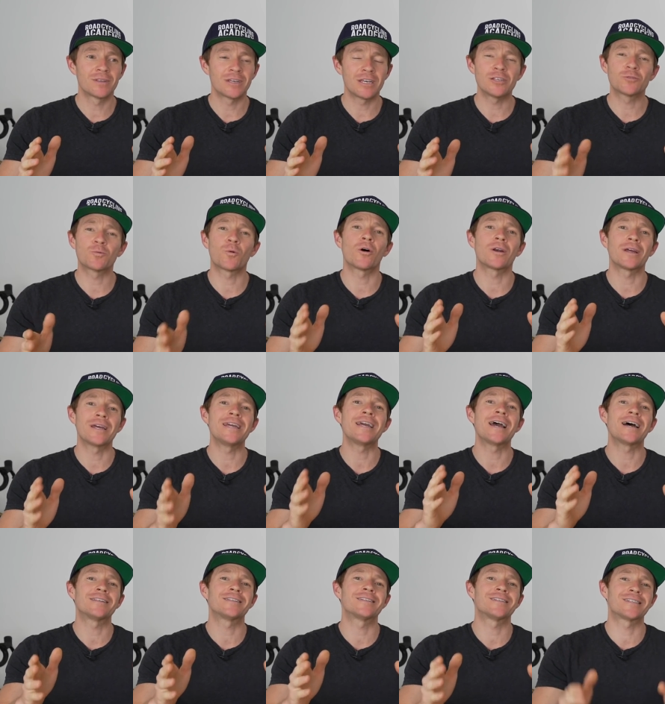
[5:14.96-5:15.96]
is what he
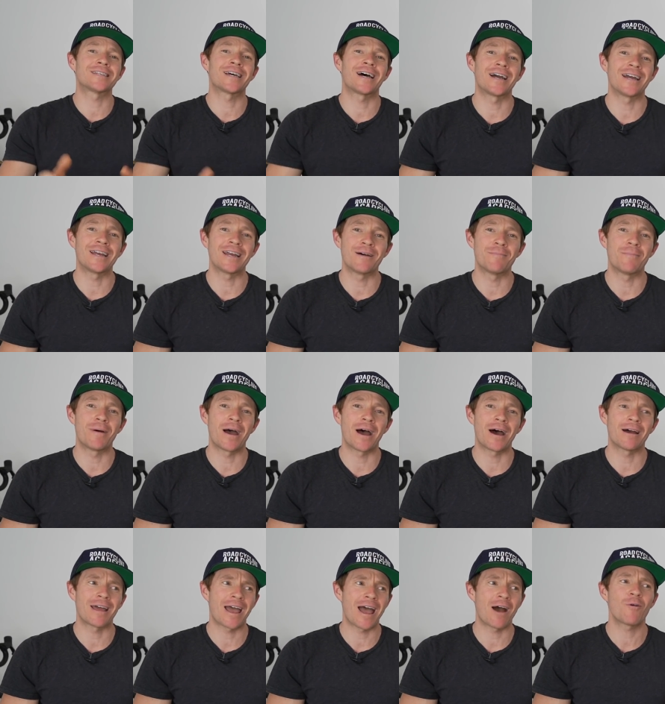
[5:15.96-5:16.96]
had to say
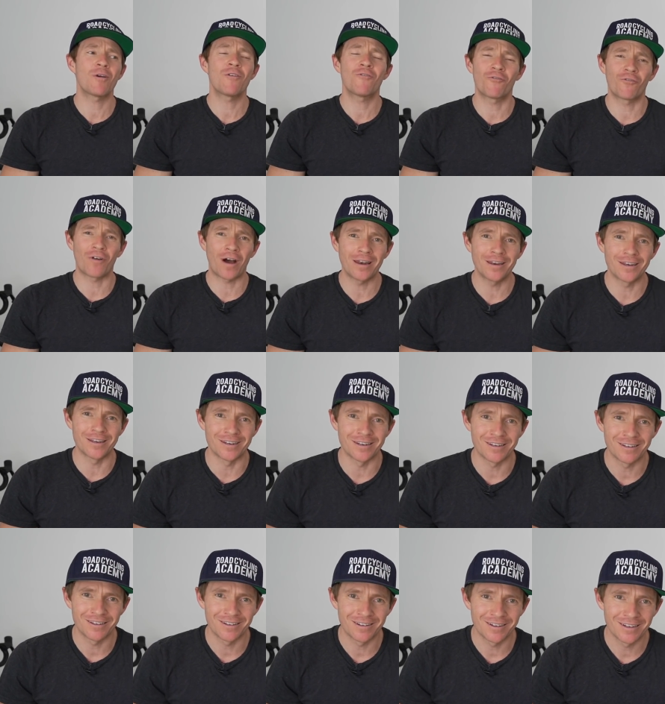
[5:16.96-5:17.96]
about how he funded
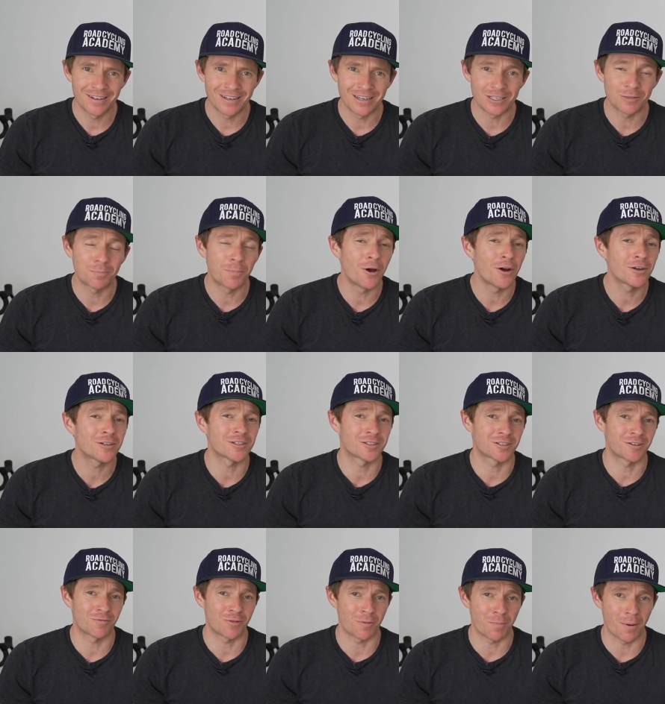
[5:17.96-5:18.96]
his purchase
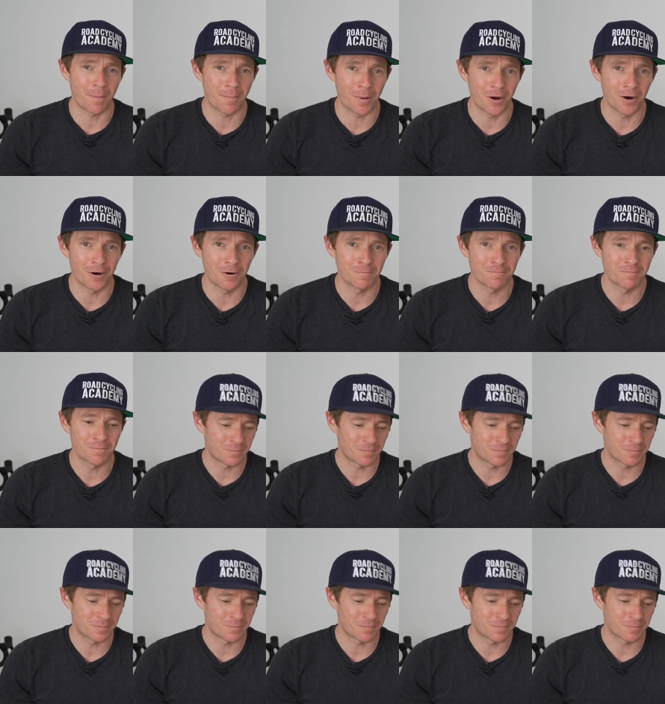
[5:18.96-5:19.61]
of the Propel.